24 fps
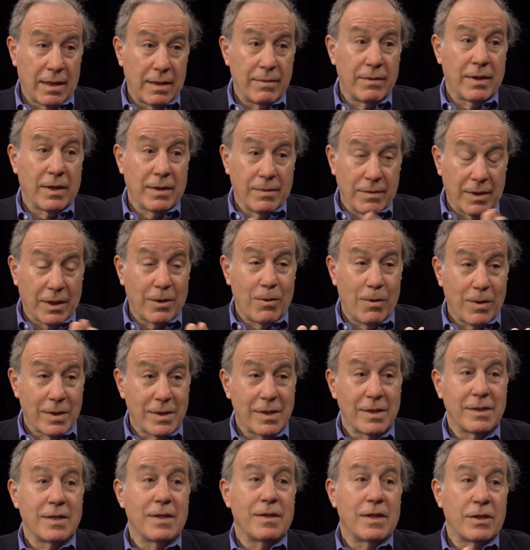the
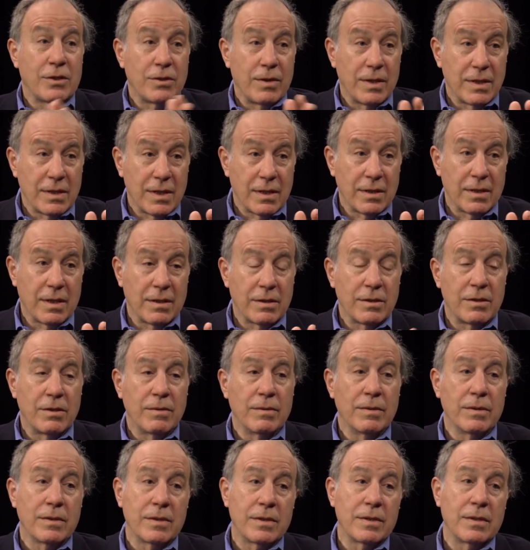courses and the choices that
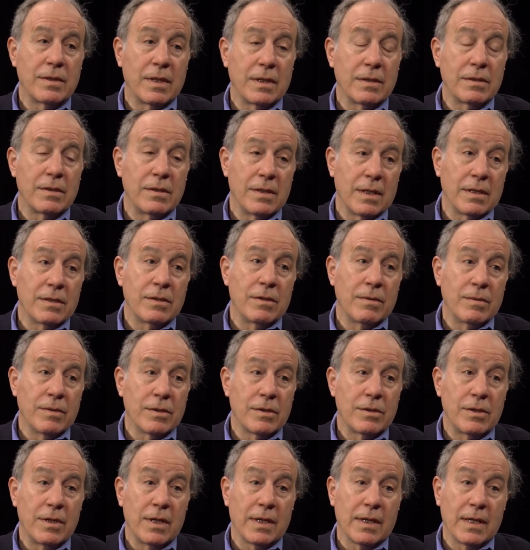
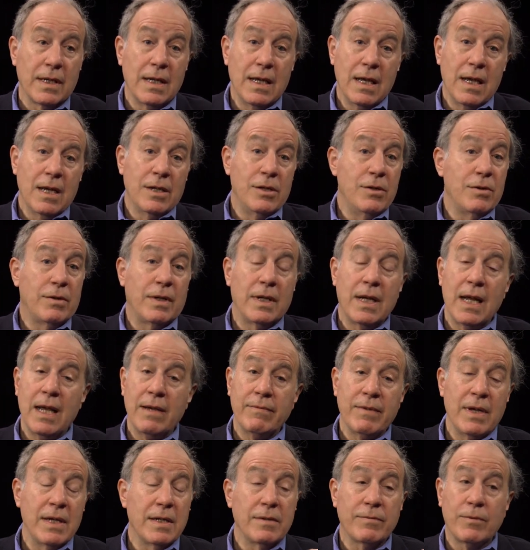students took. You could
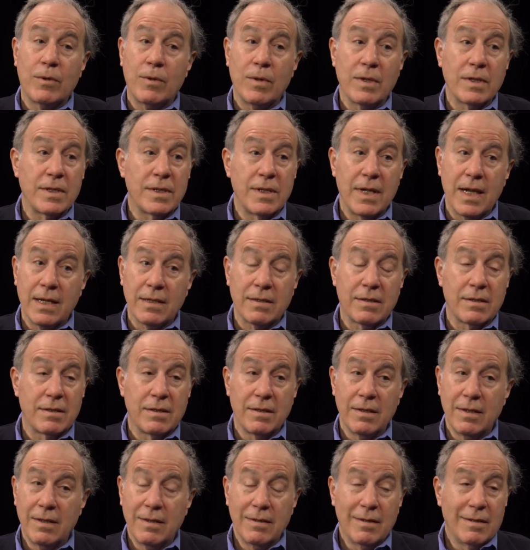have end of course
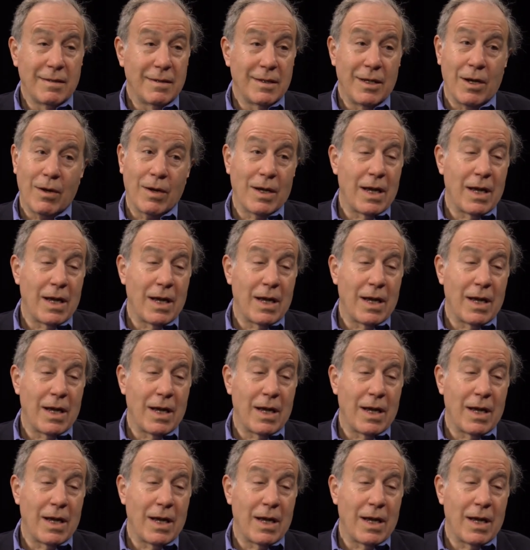tests, you